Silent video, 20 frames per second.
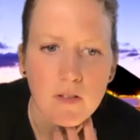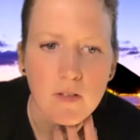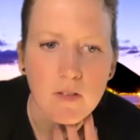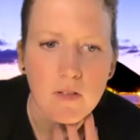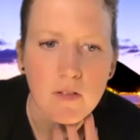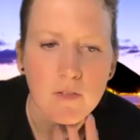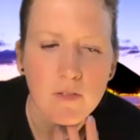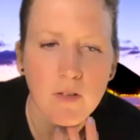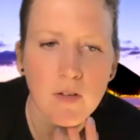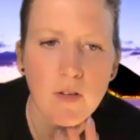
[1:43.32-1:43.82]

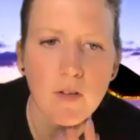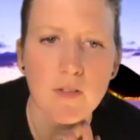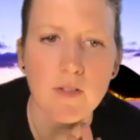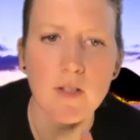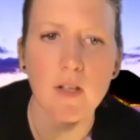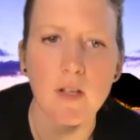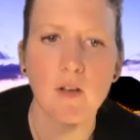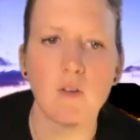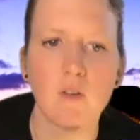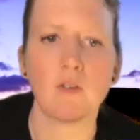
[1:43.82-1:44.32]

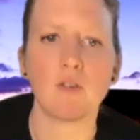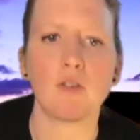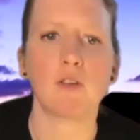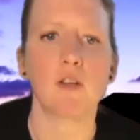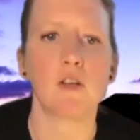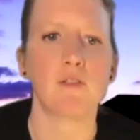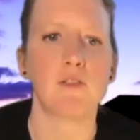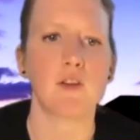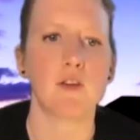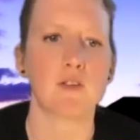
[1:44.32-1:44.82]
Focusing
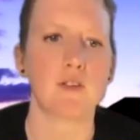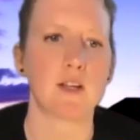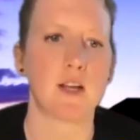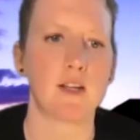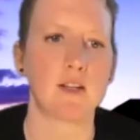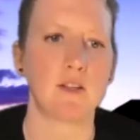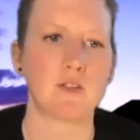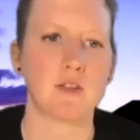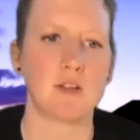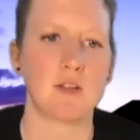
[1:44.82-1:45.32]
all of your
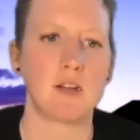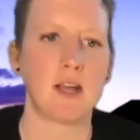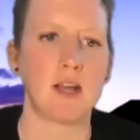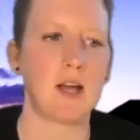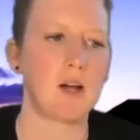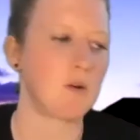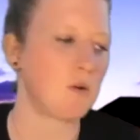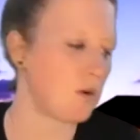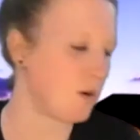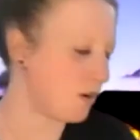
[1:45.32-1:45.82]
attention
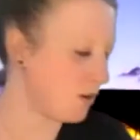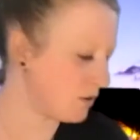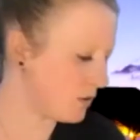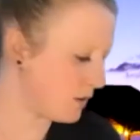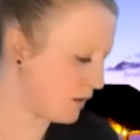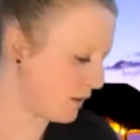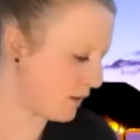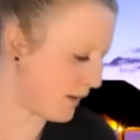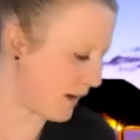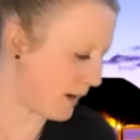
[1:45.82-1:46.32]
now
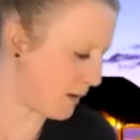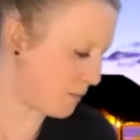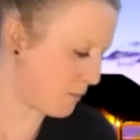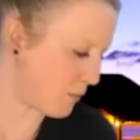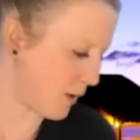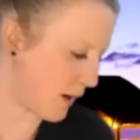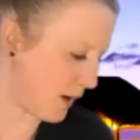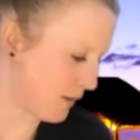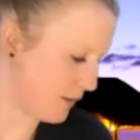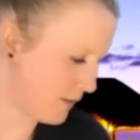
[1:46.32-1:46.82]
on that
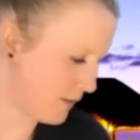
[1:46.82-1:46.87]
breath.